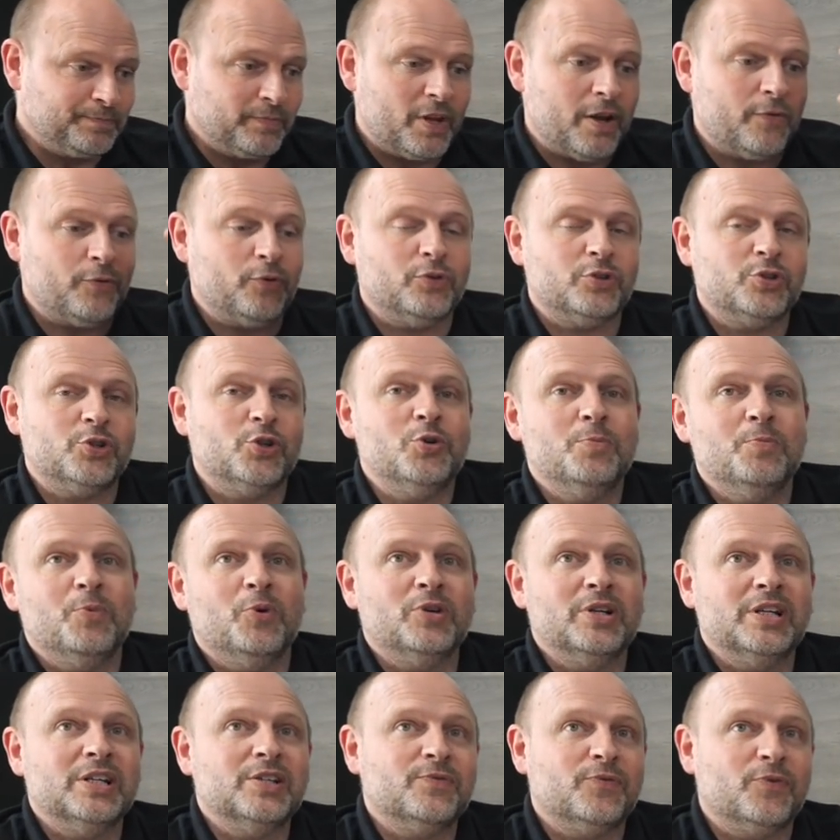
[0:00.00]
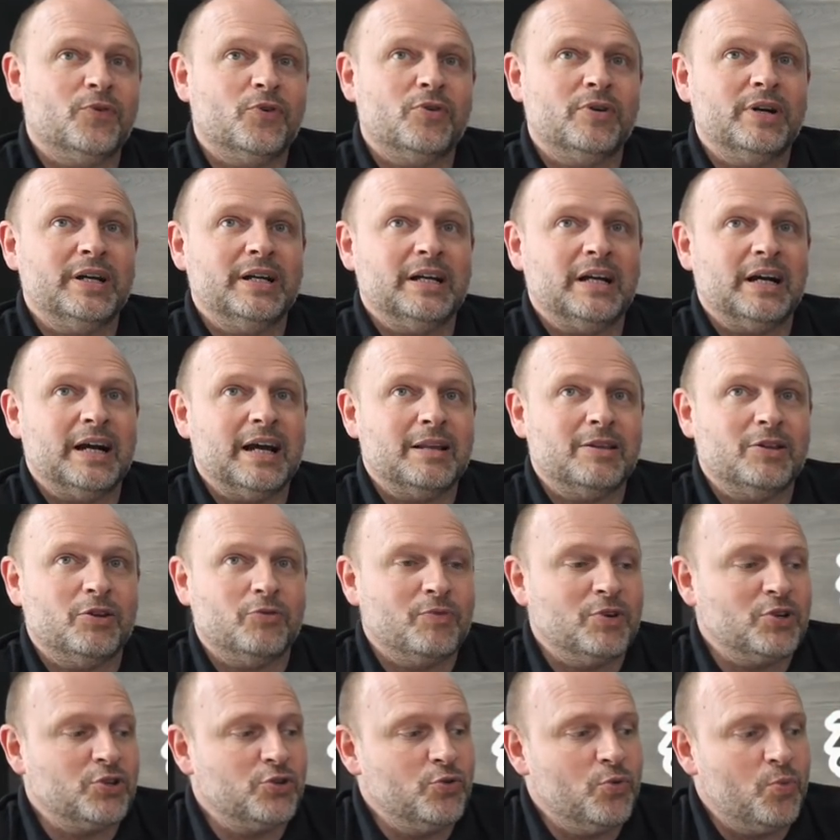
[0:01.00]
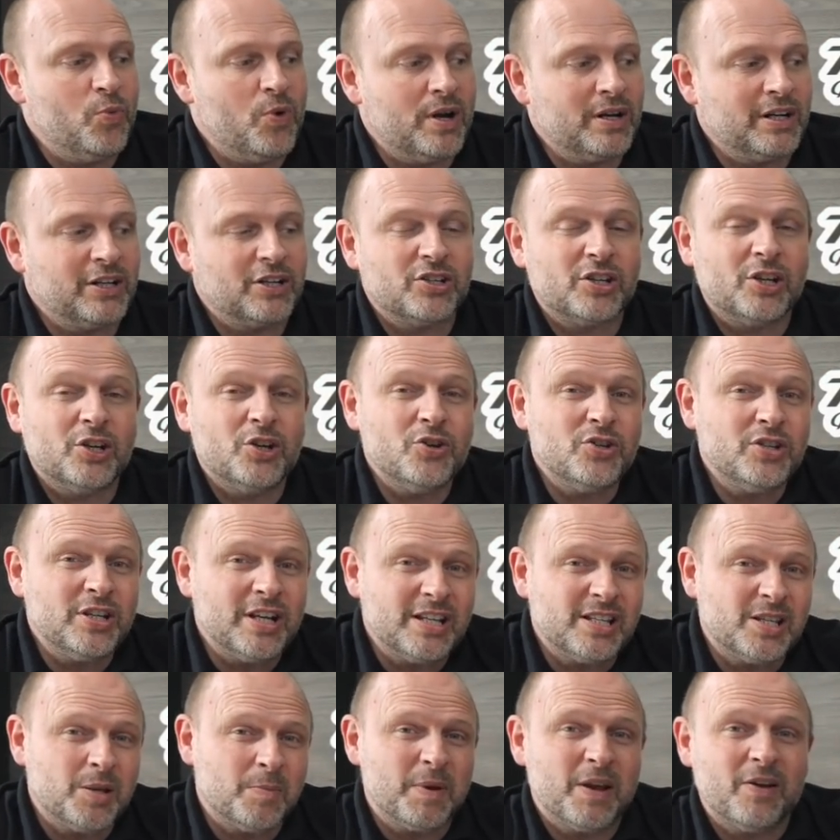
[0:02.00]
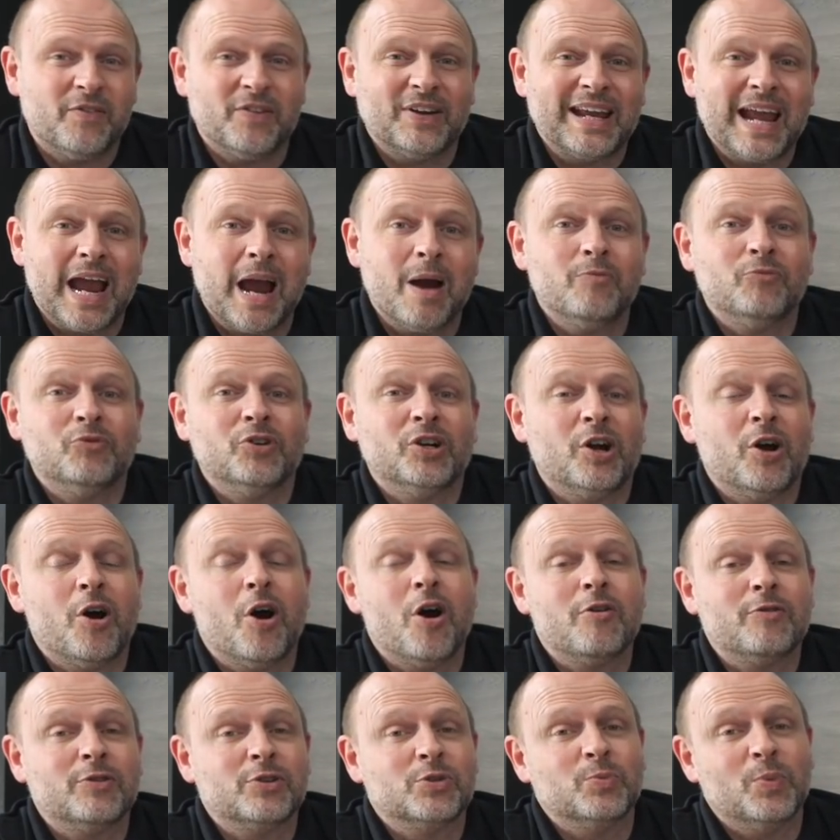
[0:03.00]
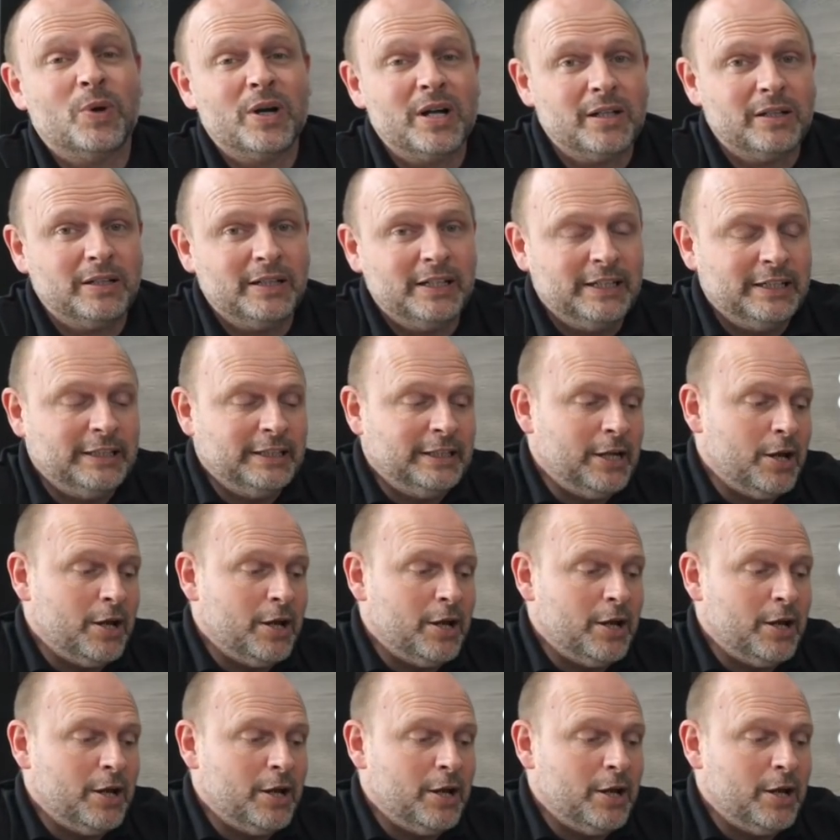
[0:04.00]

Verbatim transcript: I've got two bodies for it. I had the original one because I used it as a bit of a camera car as well,